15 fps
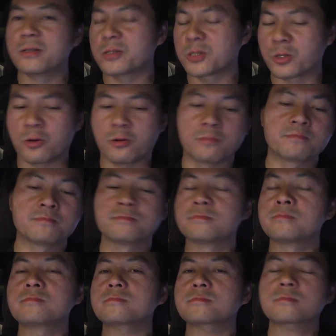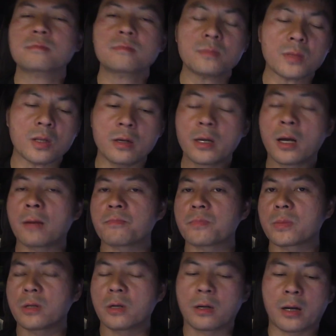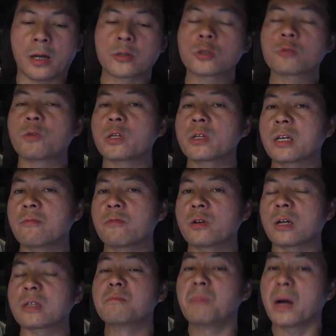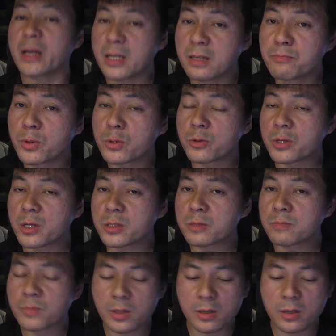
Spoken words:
So yeah, I just want to give you guys my input on this.